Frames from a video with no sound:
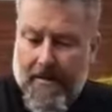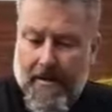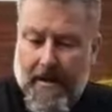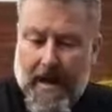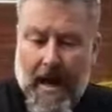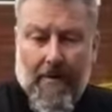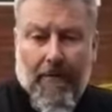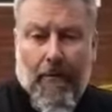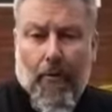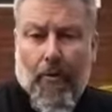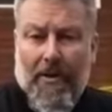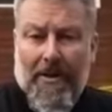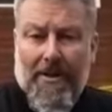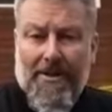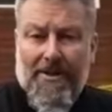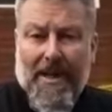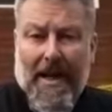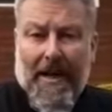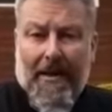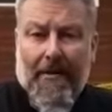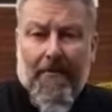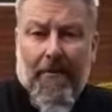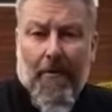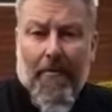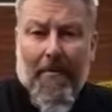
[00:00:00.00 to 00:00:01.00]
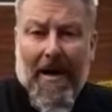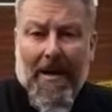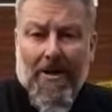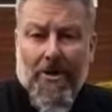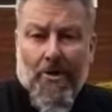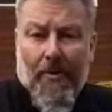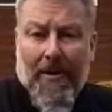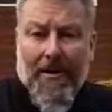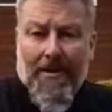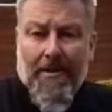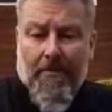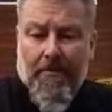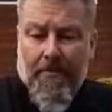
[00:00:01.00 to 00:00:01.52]
Hi everyone, it's Andy from
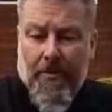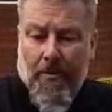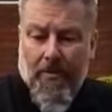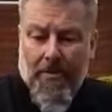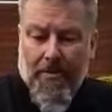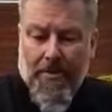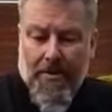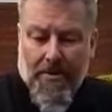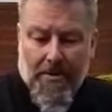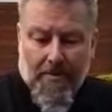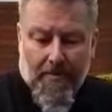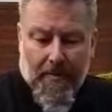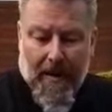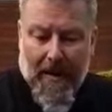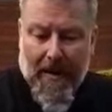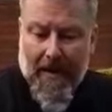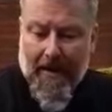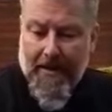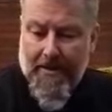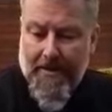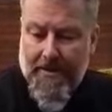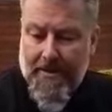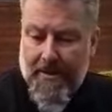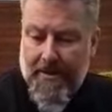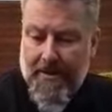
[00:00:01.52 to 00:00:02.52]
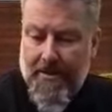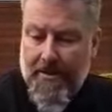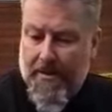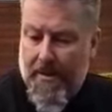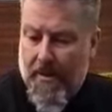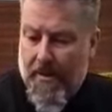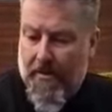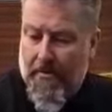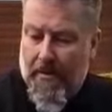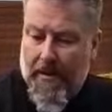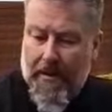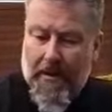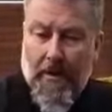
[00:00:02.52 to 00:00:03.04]
Hydroactive Pools and Spas. So
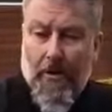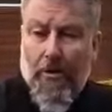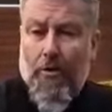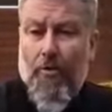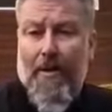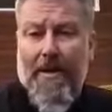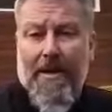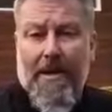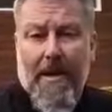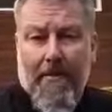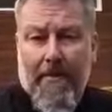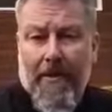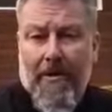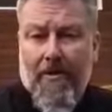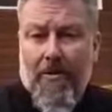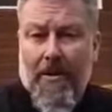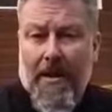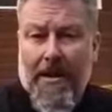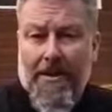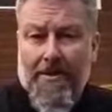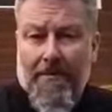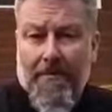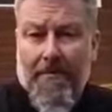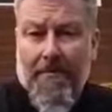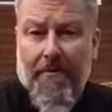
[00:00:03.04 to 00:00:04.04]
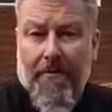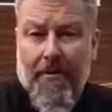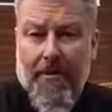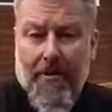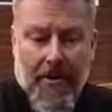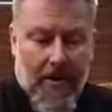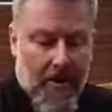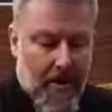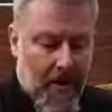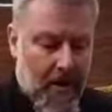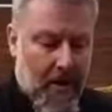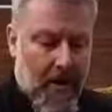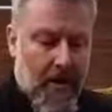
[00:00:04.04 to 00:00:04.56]
a little quick chemical lesson for
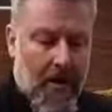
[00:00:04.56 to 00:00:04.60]
you.